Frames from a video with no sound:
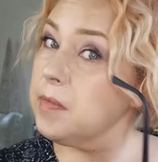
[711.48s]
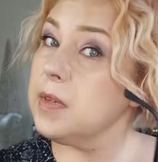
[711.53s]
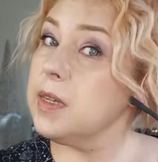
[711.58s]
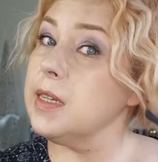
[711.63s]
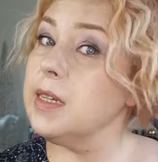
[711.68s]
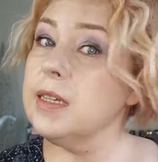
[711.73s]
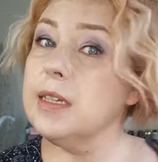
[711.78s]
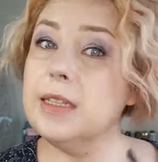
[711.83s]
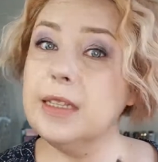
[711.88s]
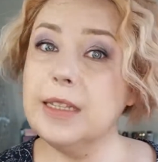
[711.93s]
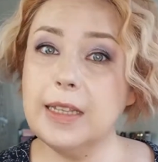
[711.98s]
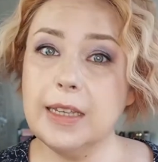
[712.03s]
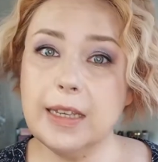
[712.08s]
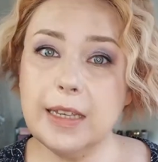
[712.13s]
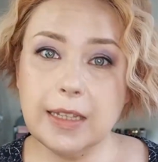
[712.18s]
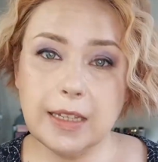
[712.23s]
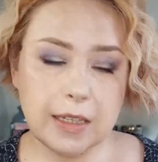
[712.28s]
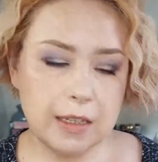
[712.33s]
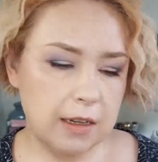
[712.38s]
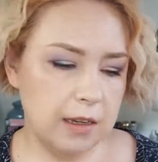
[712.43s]
it
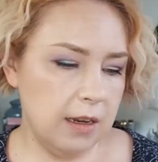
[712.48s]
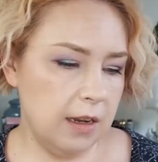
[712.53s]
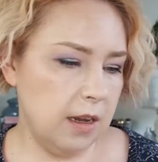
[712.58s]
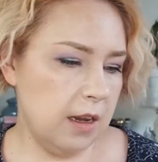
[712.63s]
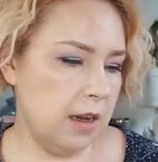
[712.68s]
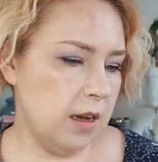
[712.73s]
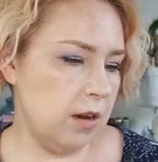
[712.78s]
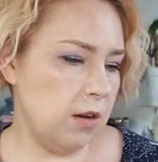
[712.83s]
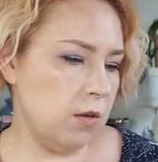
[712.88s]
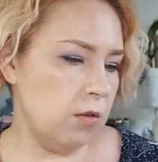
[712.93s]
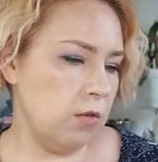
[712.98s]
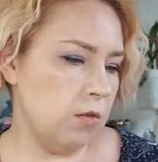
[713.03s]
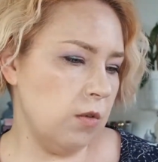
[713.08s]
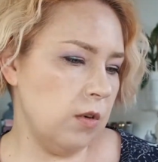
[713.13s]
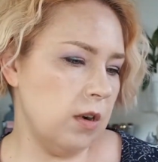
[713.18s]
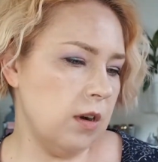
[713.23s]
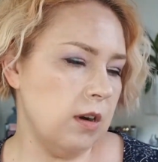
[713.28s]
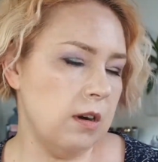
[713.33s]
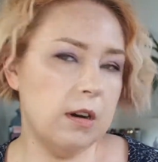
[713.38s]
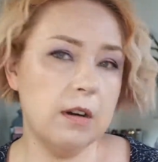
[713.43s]
is now
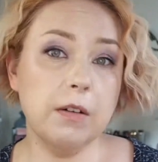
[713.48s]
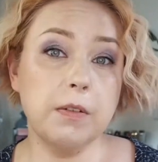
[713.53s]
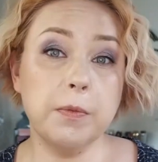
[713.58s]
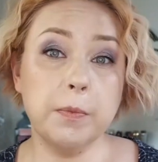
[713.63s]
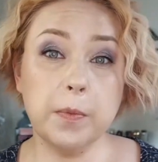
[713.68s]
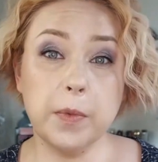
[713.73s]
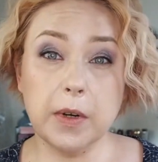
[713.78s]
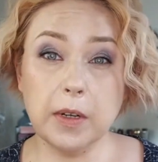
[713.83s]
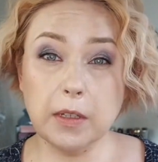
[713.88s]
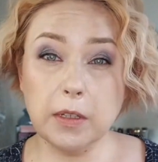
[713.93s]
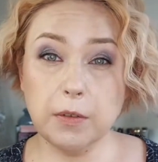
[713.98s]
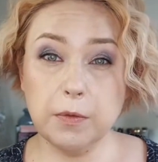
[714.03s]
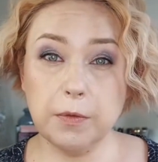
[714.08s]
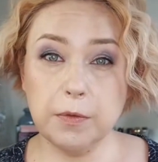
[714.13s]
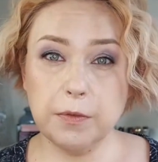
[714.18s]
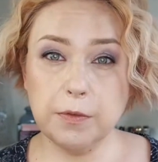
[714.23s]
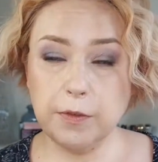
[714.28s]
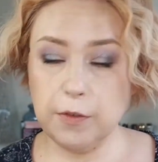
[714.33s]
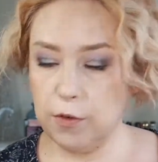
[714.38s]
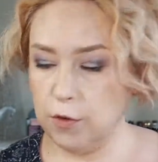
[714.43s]

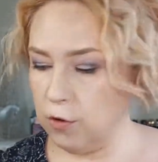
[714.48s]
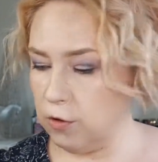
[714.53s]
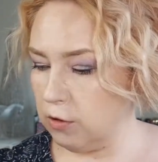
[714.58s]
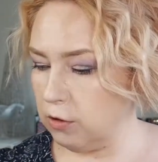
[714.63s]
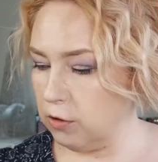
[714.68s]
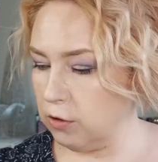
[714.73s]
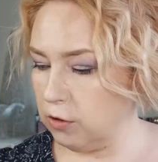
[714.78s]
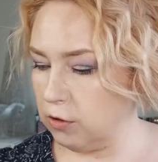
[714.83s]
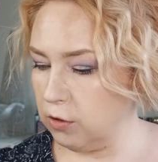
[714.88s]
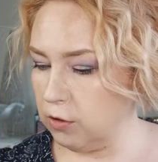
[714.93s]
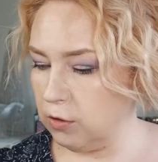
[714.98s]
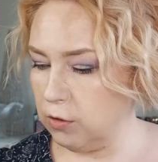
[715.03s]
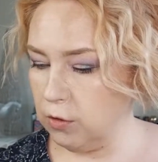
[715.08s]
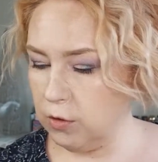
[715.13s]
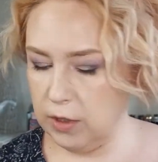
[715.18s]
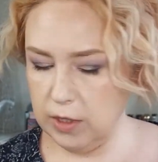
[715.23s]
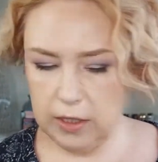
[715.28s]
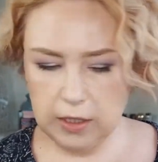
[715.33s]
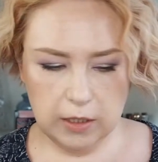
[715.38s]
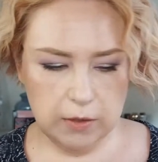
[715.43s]
4:30, so
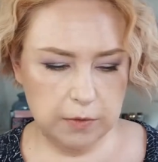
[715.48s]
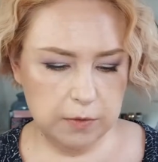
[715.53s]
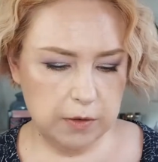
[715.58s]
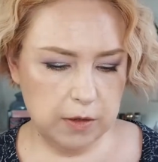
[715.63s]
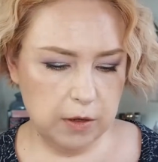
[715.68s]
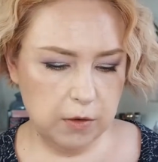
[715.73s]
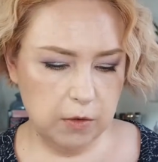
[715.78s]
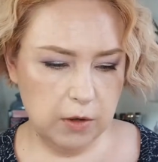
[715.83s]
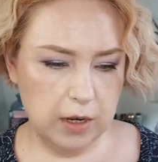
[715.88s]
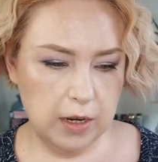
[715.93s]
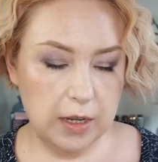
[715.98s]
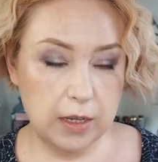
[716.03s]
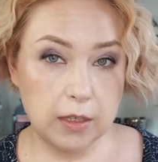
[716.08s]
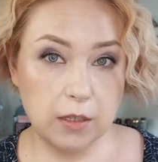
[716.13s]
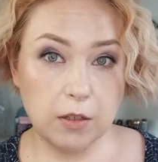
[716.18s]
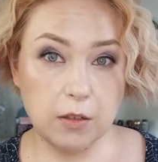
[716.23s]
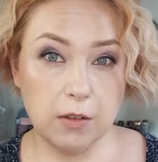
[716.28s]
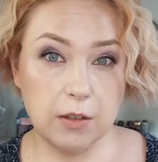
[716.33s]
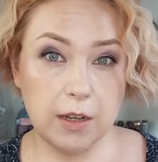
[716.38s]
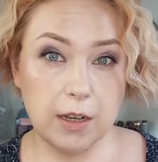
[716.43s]
this
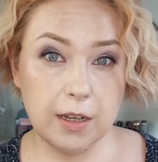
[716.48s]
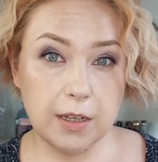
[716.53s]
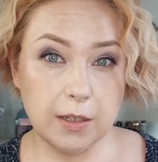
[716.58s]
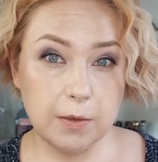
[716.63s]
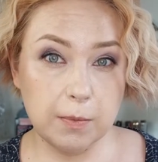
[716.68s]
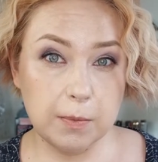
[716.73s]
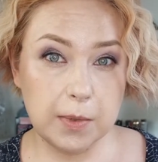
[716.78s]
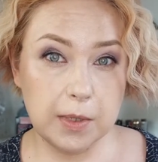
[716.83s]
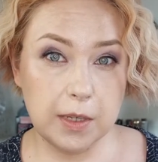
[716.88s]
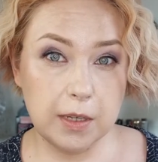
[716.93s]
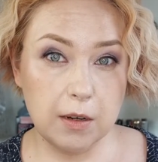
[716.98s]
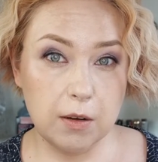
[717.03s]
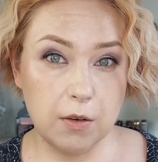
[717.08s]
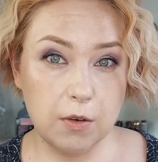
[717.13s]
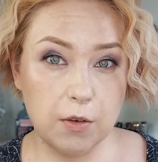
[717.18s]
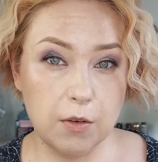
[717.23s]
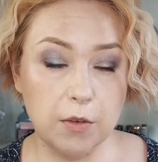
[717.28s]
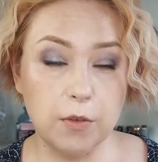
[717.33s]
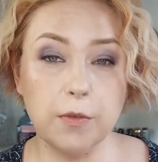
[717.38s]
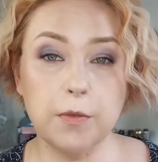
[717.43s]
foundation has been
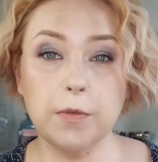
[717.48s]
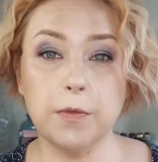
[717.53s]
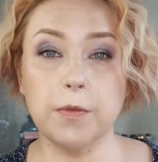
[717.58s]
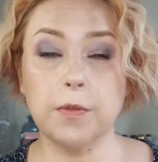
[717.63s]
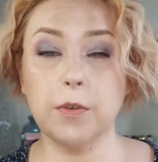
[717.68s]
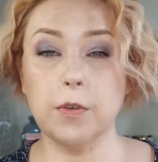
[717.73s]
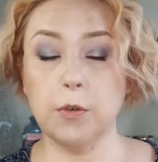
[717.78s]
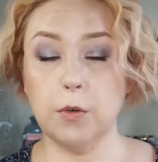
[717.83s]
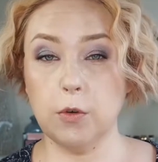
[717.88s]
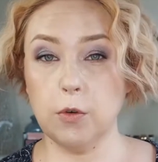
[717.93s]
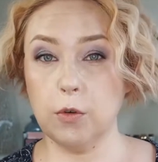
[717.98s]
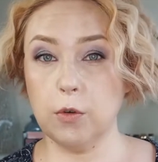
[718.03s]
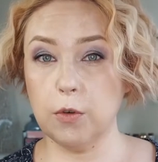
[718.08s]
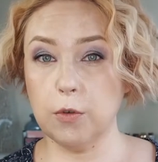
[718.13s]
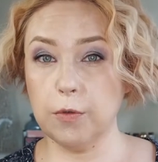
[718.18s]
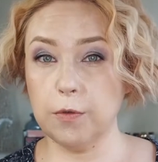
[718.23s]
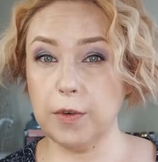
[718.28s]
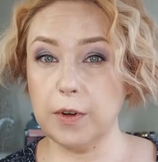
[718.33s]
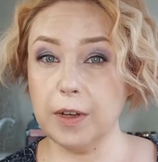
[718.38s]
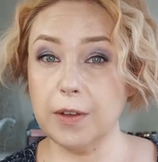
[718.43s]
on for
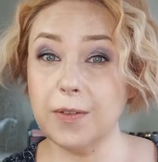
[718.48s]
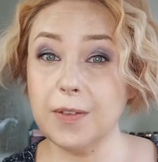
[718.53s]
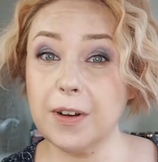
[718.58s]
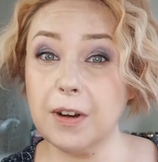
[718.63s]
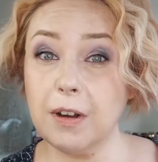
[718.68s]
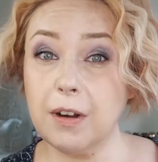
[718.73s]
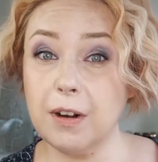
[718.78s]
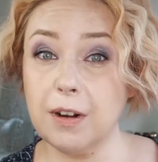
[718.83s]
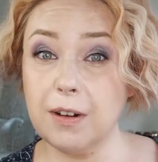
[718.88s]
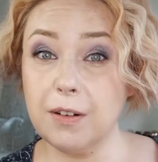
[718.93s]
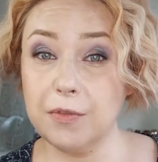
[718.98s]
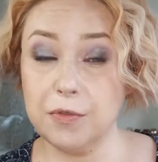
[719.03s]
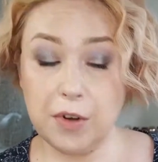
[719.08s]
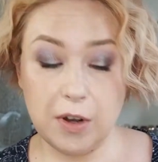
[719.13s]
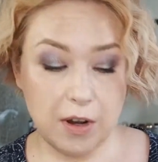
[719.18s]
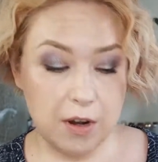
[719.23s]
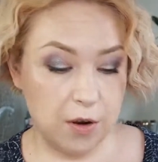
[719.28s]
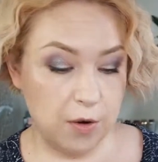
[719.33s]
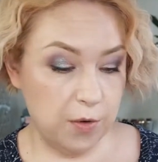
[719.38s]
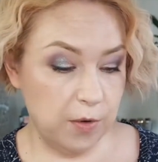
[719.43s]
5.5
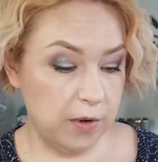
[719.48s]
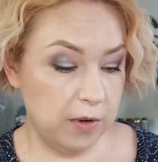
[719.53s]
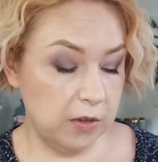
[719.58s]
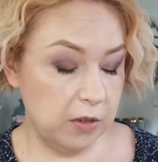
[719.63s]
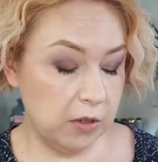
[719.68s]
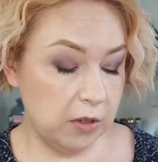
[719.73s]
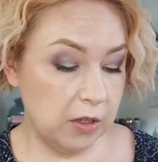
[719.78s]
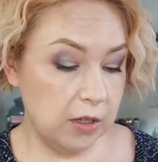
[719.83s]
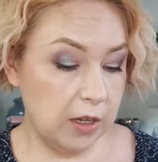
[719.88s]
hours.